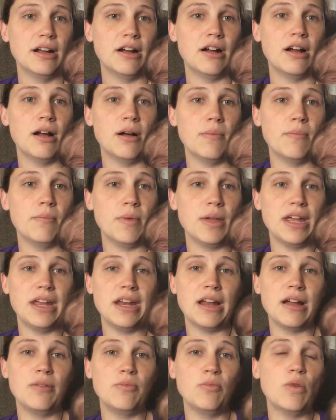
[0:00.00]

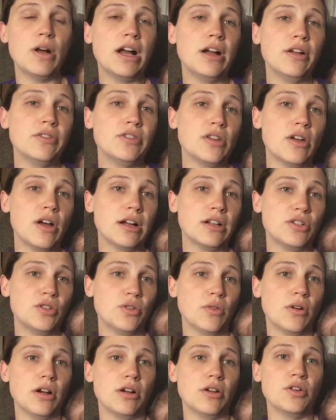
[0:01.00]
And I'll talk
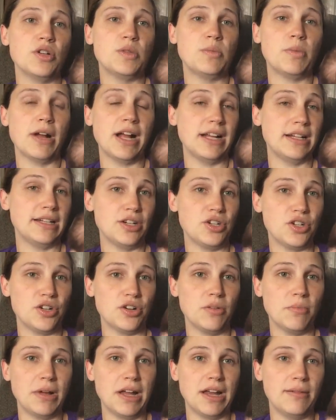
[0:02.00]
to our nurse
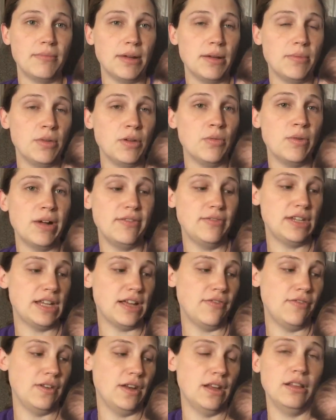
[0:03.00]
practitioner about it. My midwife
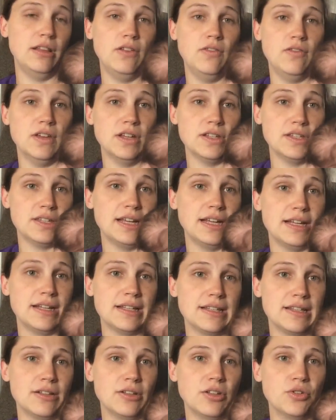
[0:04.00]
definitely feels like
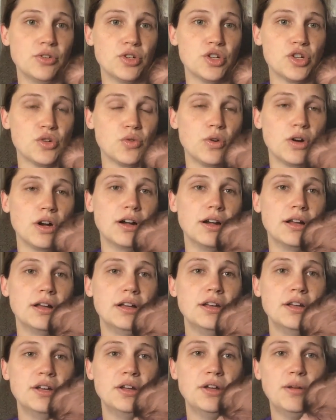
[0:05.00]
it's a little short,
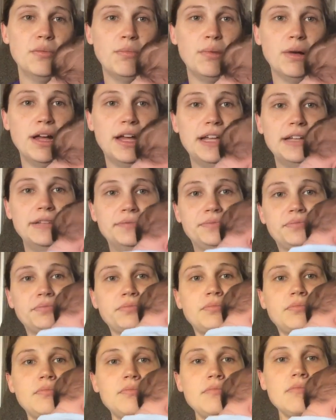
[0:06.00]
but
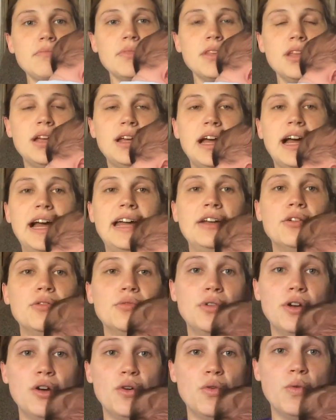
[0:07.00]
I
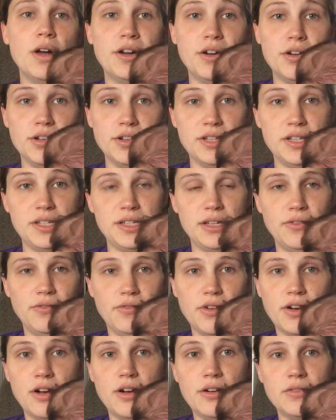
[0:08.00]
don't know what all is
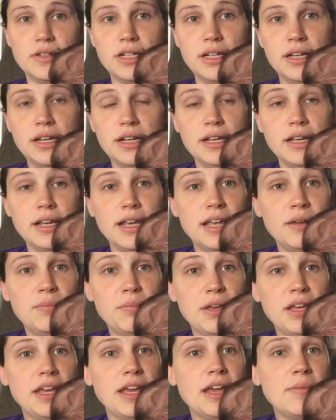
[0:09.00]
involved in
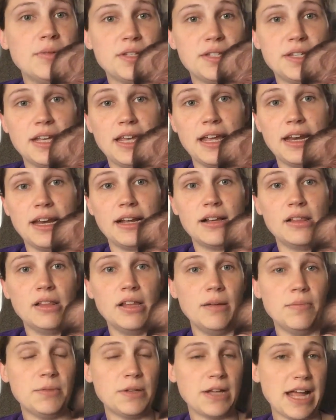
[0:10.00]
being able to get it
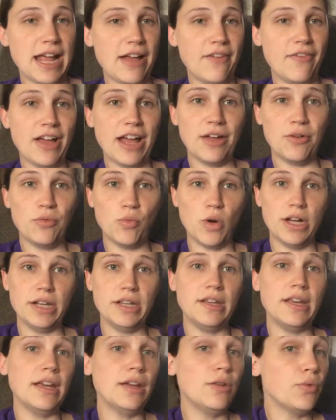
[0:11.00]
clipped. I have had
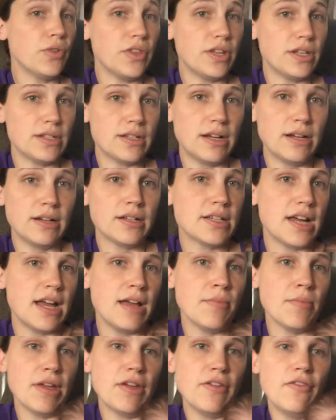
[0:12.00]
one kid with a tongue
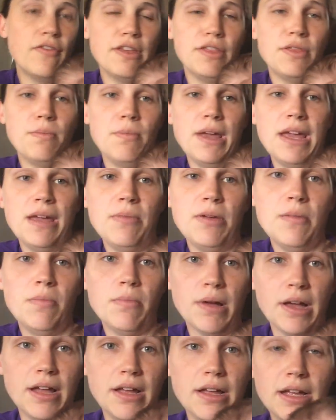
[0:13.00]
tie, my 5th baby,
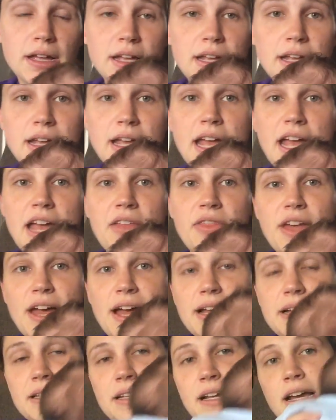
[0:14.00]
but at
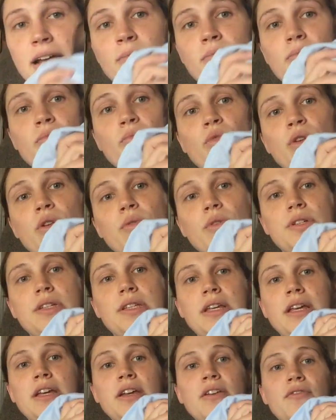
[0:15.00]
that time we were
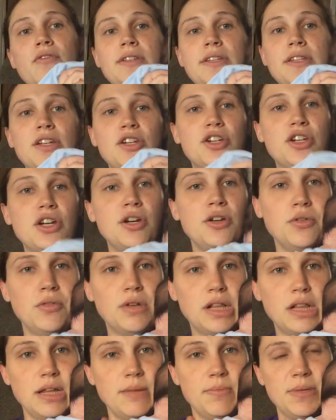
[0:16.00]
seeing a physician who
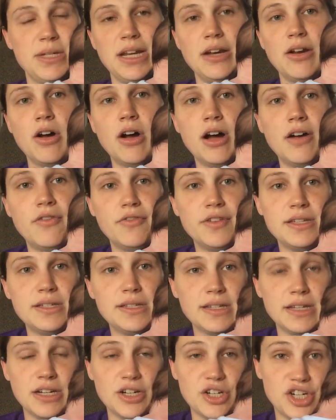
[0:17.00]
clipped in
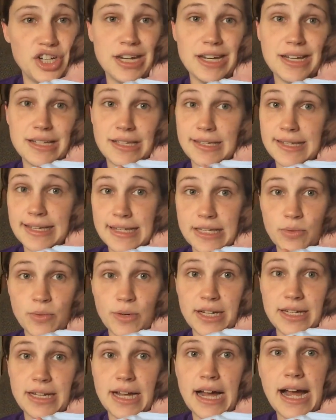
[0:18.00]
office, and she has since
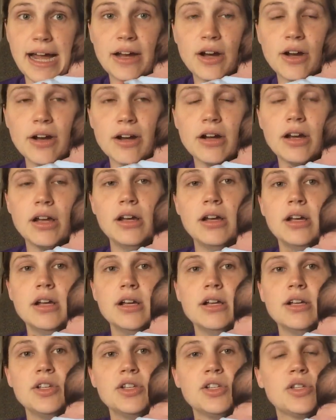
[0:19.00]
retired.
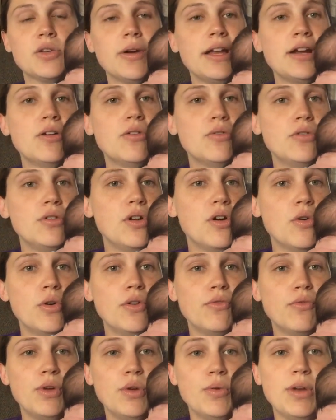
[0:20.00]
So I don't know
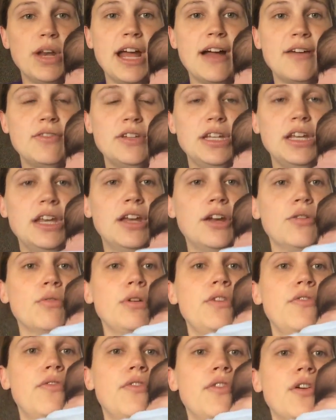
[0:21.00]
if we would have to get a
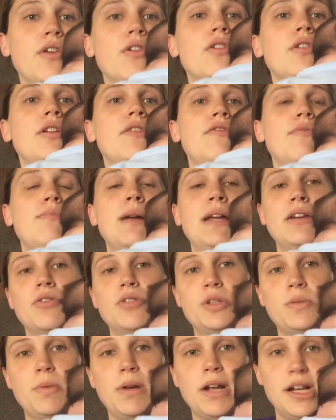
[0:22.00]
referral, if my
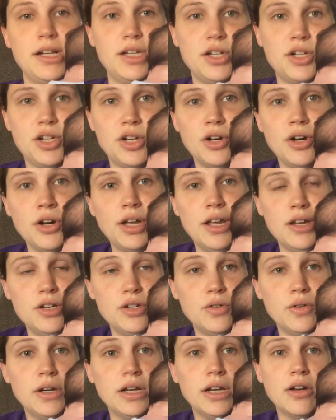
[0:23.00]
nurse practitioner can
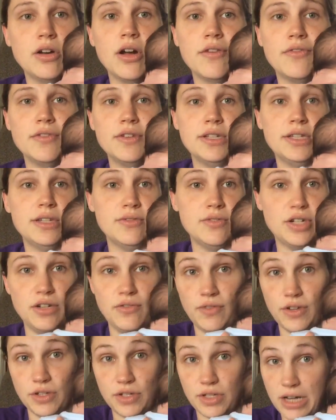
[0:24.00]
do it in office, if
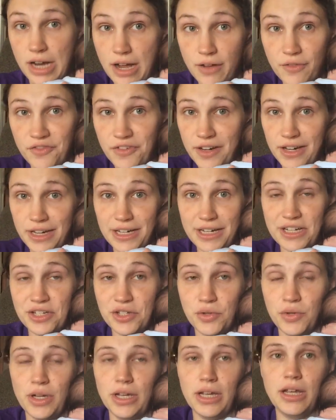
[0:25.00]
she feels confident in
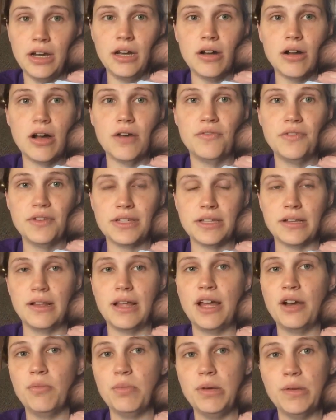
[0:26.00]
doing it in office. A
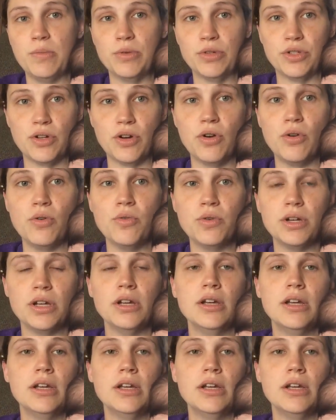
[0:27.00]
lot of people don't.